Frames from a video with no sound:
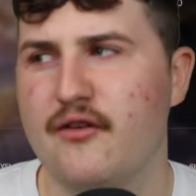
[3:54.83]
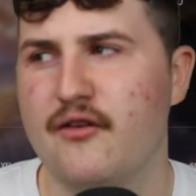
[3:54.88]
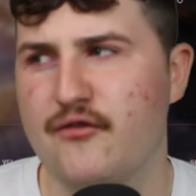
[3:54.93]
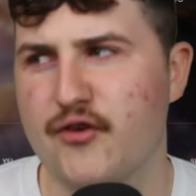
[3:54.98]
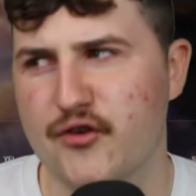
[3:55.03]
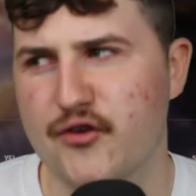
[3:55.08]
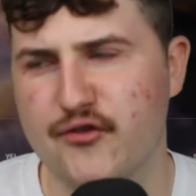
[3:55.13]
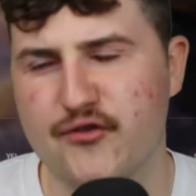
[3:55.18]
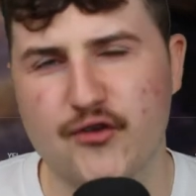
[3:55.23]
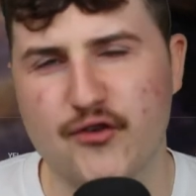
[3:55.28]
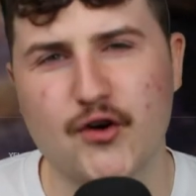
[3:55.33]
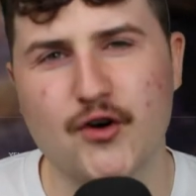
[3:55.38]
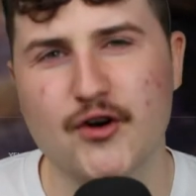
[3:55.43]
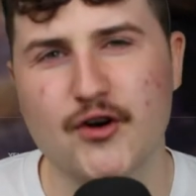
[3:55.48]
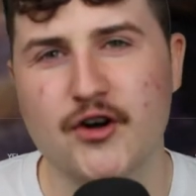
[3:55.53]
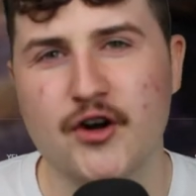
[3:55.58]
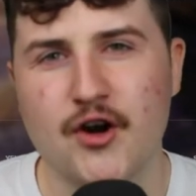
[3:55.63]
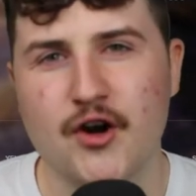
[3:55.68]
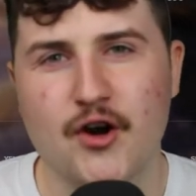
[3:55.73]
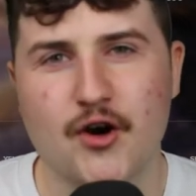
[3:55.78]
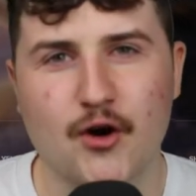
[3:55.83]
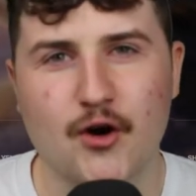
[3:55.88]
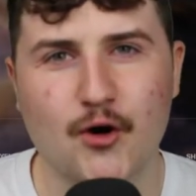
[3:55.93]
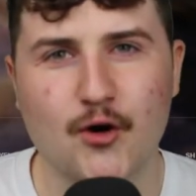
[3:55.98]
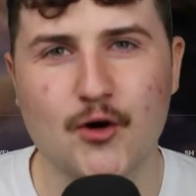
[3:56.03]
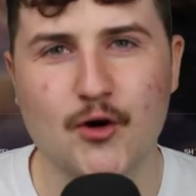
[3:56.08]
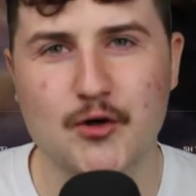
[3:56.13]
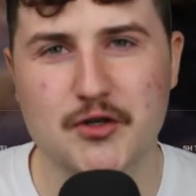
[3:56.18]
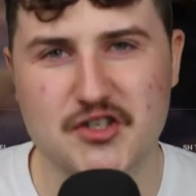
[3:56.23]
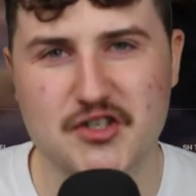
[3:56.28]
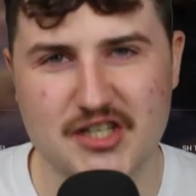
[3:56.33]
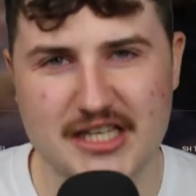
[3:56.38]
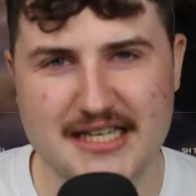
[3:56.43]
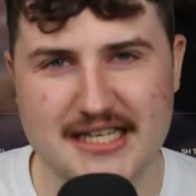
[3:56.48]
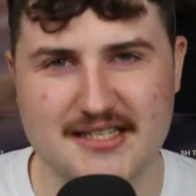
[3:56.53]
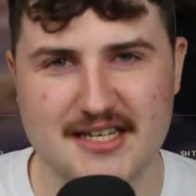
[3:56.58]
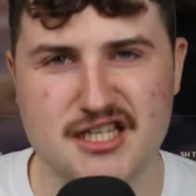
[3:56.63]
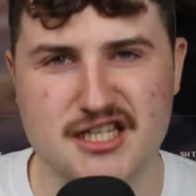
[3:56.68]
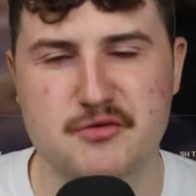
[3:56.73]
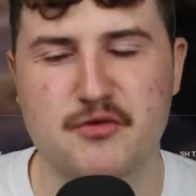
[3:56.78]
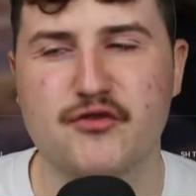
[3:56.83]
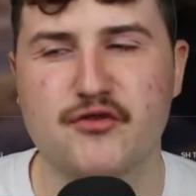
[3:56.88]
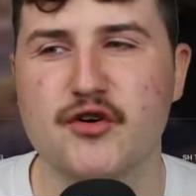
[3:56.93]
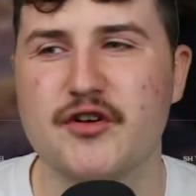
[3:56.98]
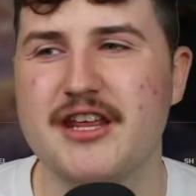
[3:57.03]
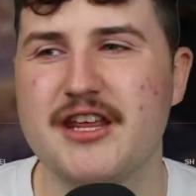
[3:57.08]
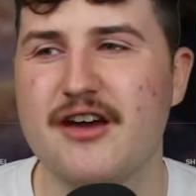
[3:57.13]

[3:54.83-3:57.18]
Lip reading: for 4 whole seasons before